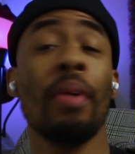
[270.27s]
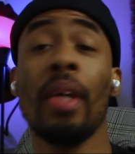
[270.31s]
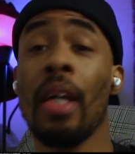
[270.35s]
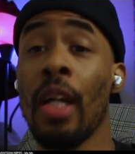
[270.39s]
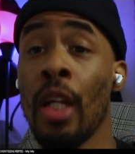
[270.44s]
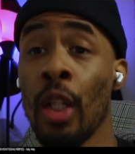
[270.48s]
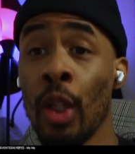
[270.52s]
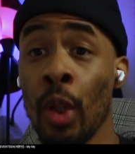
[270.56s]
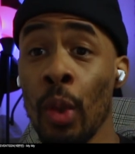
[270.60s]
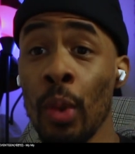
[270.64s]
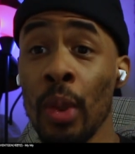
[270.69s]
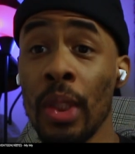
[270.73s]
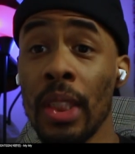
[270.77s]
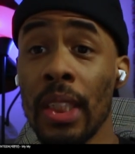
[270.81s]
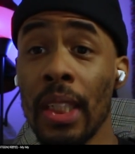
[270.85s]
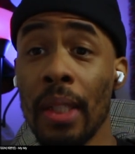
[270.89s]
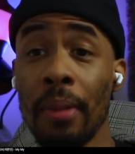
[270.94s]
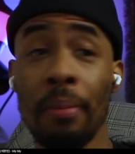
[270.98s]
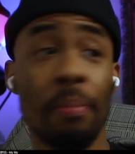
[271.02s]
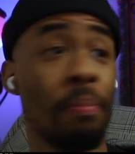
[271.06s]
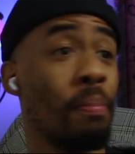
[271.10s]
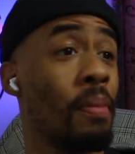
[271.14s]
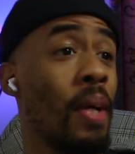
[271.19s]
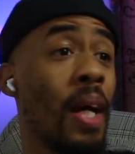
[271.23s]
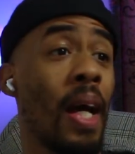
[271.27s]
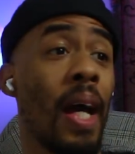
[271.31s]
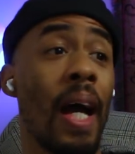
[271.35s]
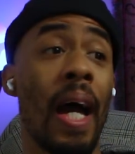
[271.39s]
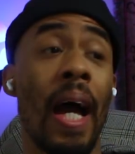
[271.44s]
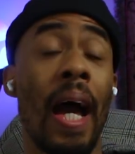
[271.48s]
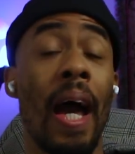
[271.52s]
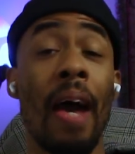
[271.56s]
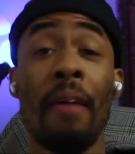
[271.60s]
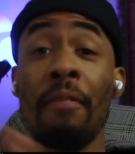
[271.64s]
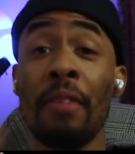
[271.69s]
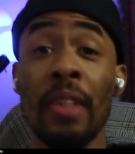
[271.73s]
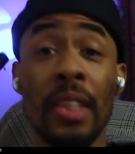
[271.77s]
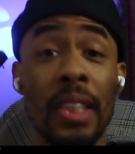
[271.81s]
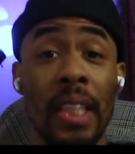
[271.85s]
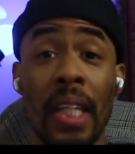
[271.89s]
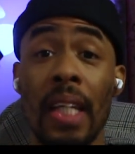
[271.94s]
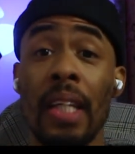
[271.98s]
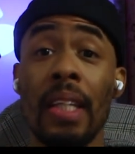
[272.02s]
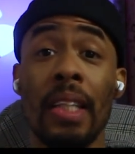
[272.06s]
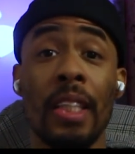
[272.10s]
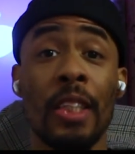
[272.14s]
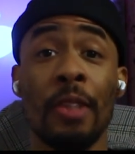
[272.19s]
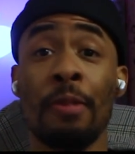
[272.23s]
illusion. I haven't
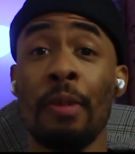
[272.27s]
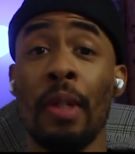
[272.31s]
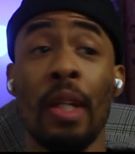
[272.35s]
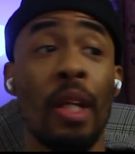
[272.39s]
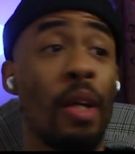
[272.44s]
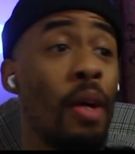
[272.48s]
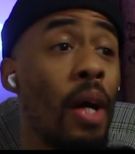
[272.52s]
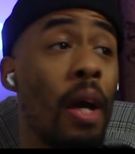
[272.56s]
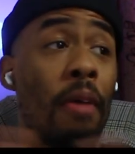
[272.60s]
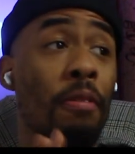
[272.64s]
seen this video.